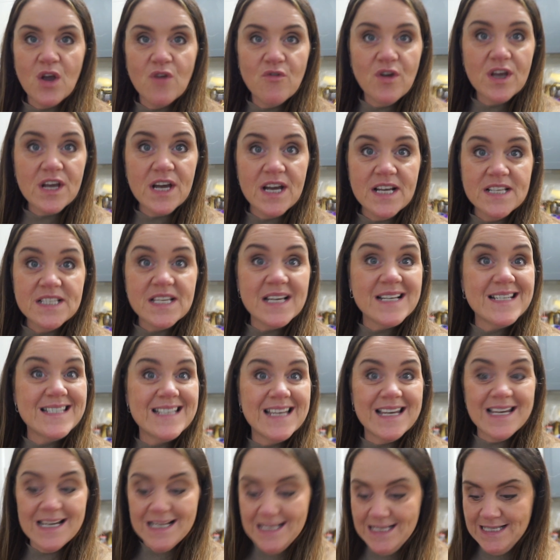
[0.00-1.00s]
Right guys,
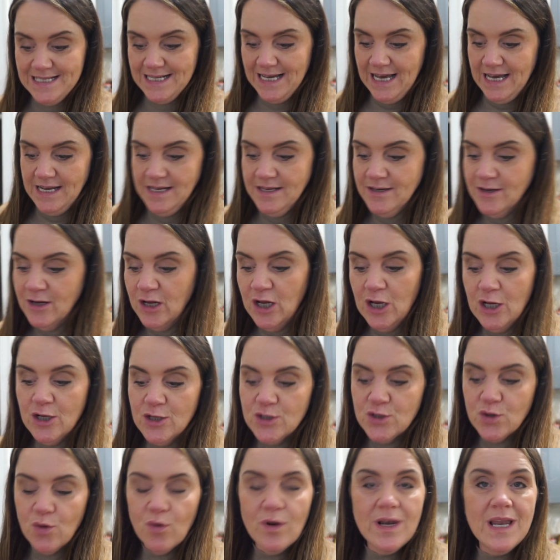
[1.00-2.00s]
dinner is done,
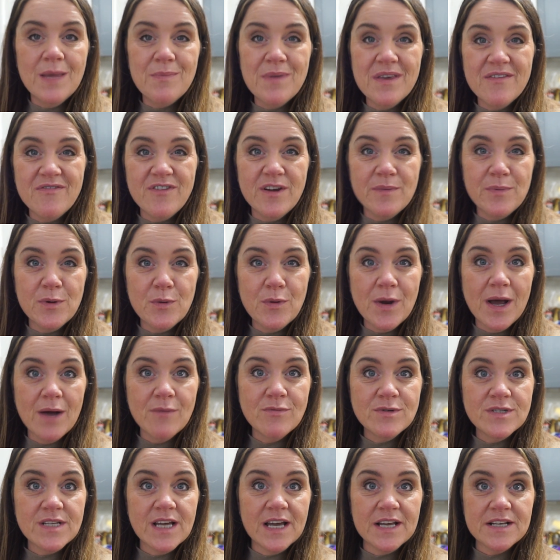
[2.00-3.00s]
so let me flip you
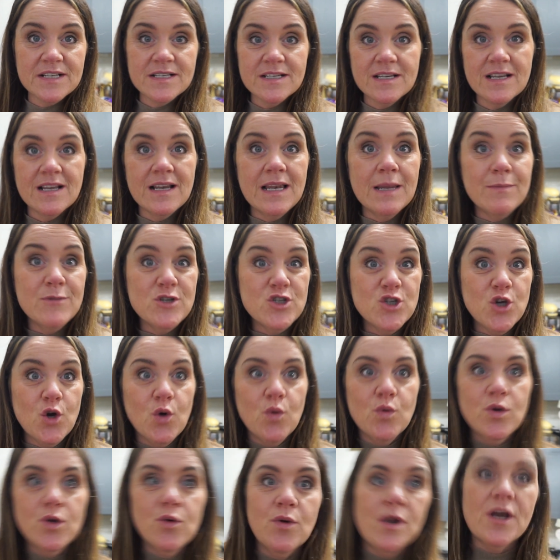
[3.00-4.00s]
around and let me
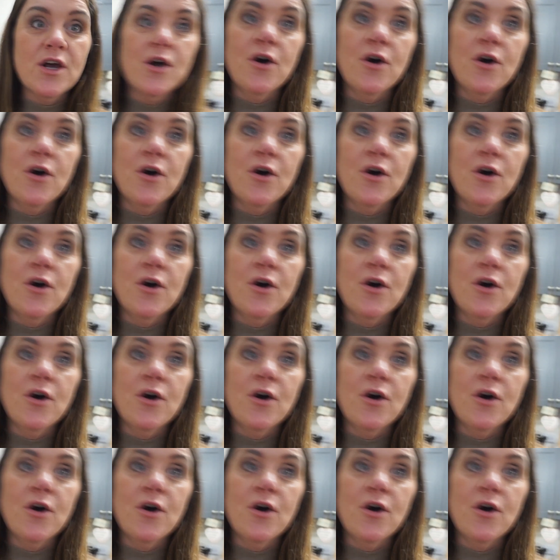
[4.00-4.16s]
show you what I